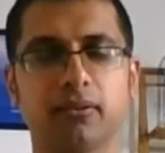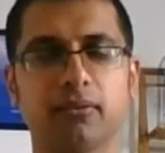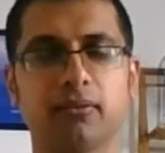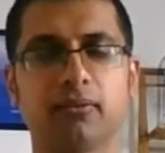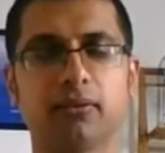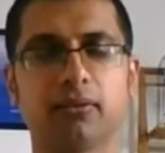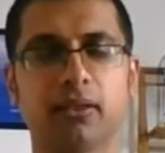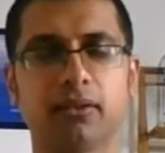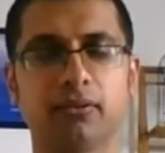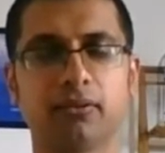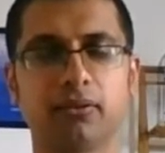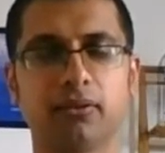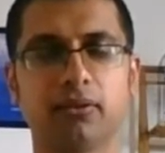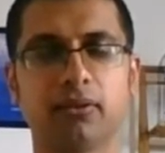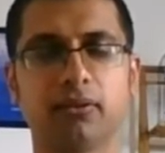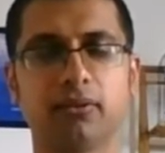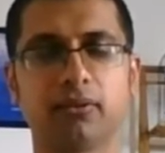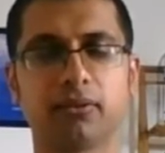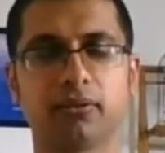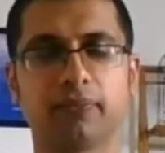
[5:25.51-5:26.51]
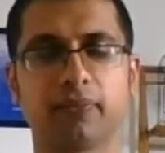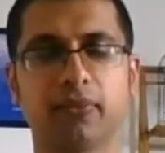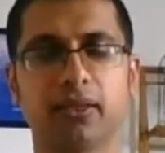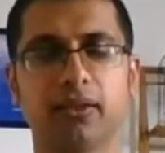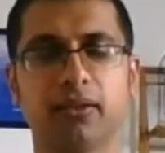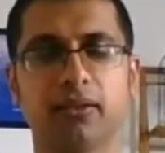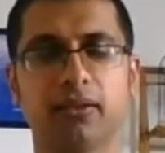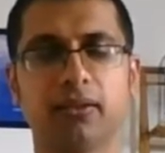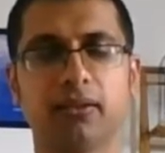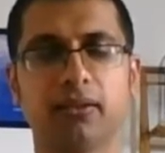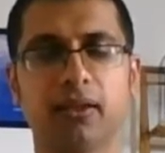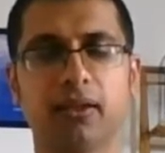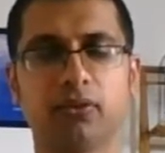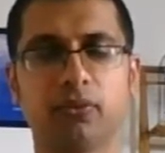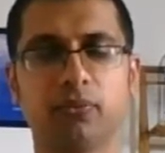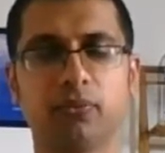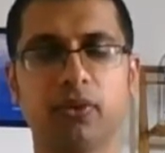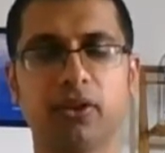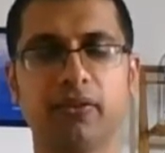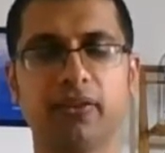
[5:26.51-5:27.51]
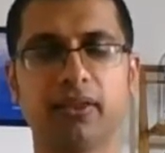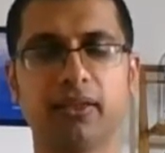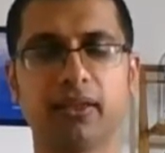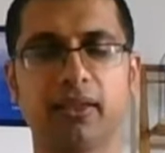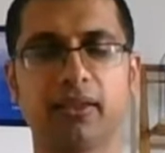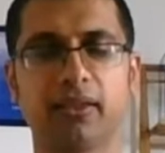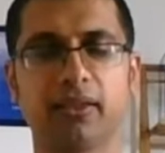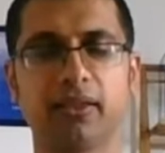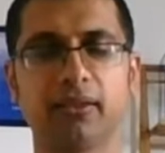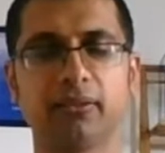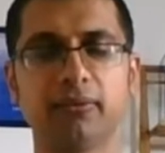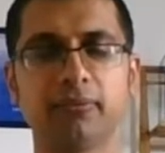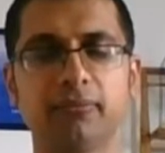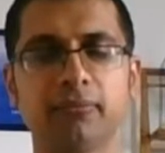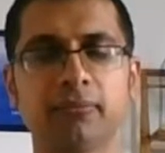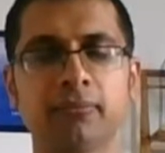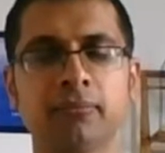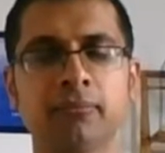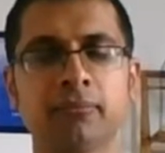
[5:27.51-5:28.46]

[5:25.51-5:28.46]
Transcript: All right, good. Now you breathe in again.